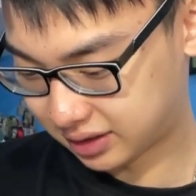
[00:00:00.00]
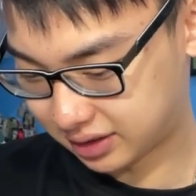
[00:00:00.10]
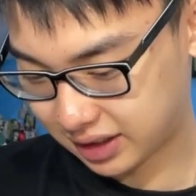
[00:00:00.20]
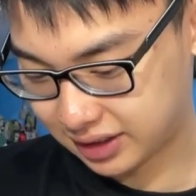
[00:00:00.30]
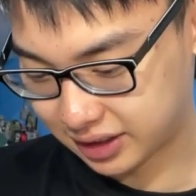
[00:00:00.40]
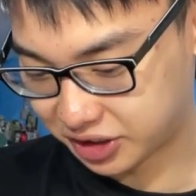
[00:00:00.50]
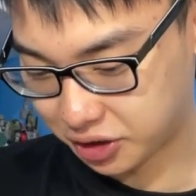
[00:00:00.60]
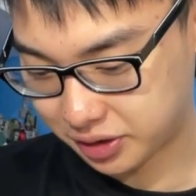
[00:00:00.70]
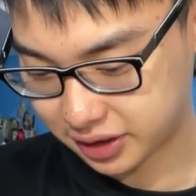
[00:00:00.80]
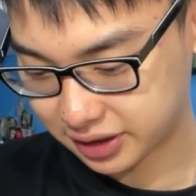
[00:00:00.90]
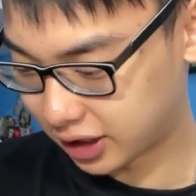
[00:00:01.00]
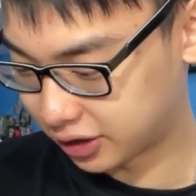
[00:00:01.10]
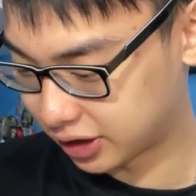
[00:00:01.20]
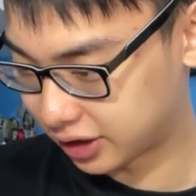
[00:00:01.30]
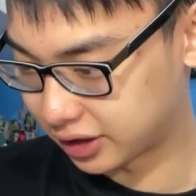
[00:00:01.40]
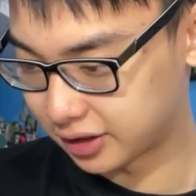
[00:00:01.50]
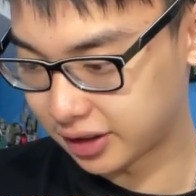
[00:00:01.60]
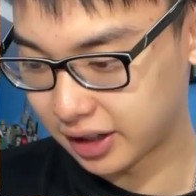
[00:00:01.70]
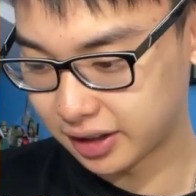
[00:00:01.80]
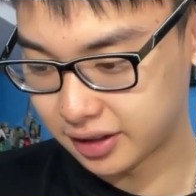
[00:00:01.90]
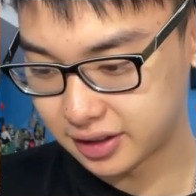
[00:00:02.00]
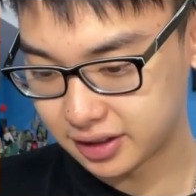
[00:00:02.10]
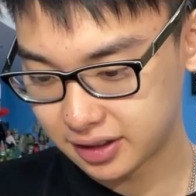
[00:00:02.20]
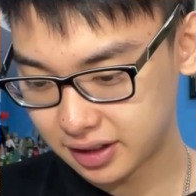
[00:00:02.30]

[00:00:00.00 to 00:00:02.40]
This is so nostalgic just looking at this.